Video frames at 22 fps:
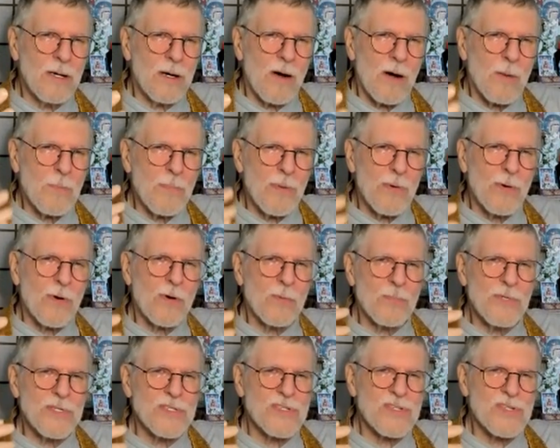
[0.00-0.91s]
our
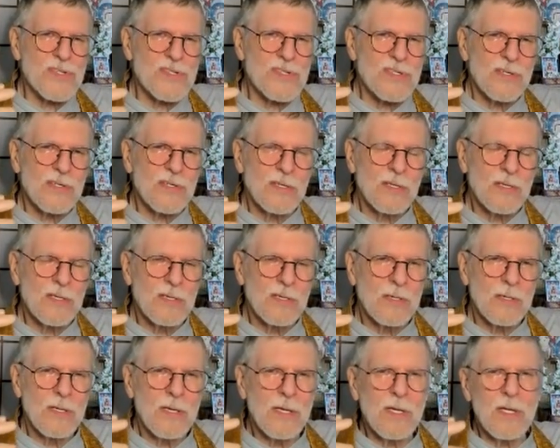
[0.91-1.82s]
purpose
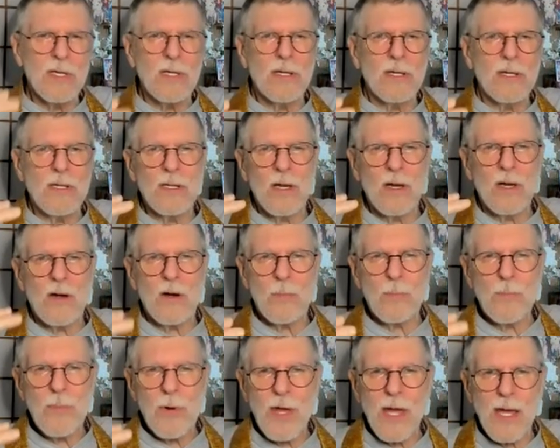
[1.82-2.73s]
in our
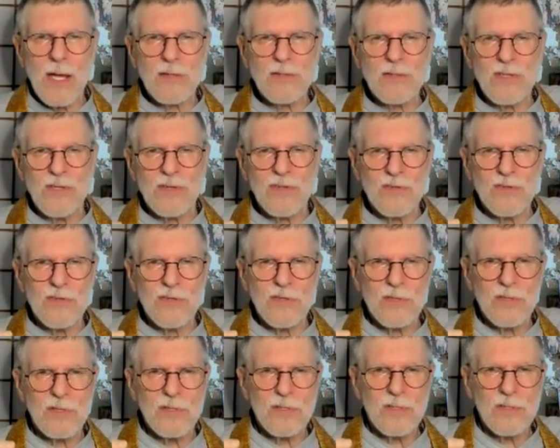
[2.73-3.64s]
practice?